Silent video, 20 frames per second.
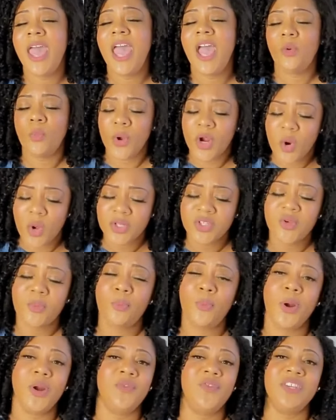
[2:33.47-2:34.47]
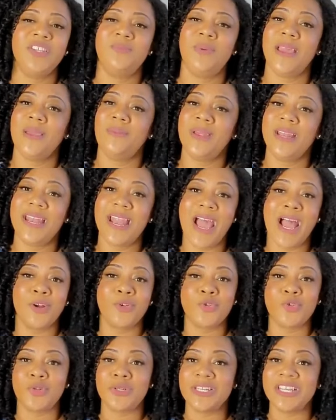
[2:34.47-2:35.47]
and we're going to birth this baby
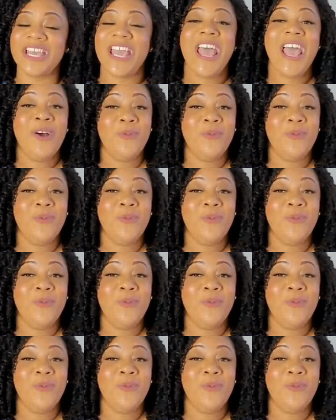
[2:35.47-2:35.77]
naturally.